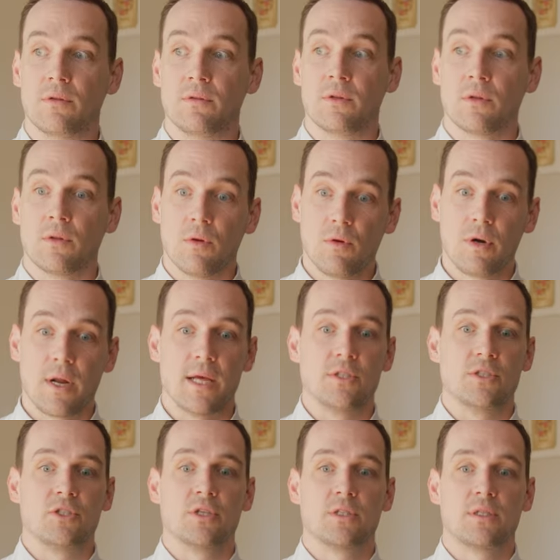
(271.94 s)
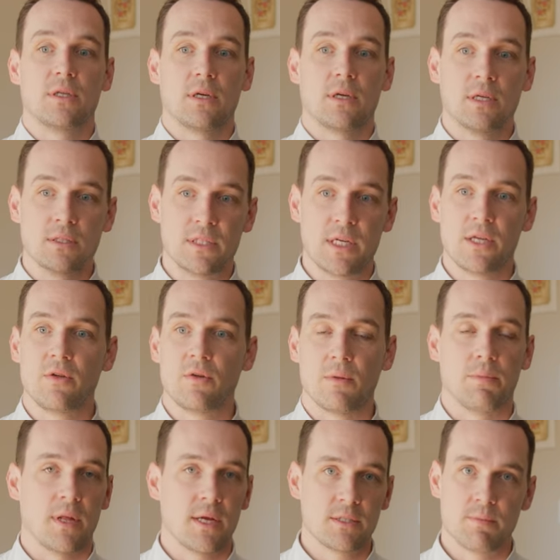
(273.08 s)
The Lord has just continued to
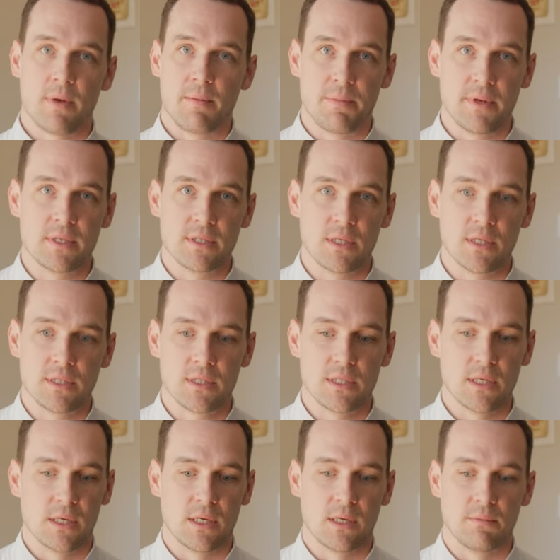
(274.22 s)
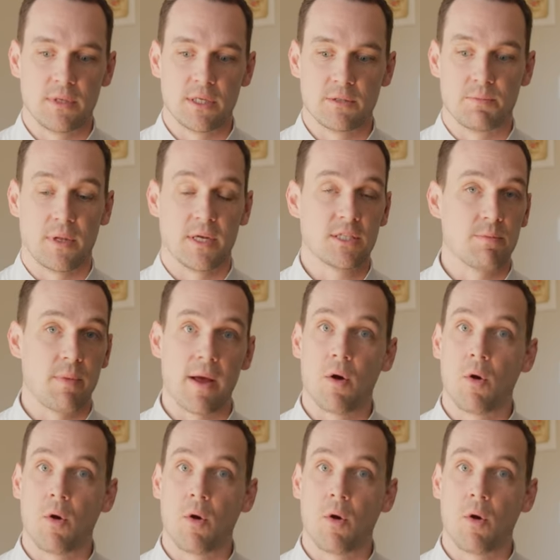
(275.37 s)
bless my business. Um, he's blessed my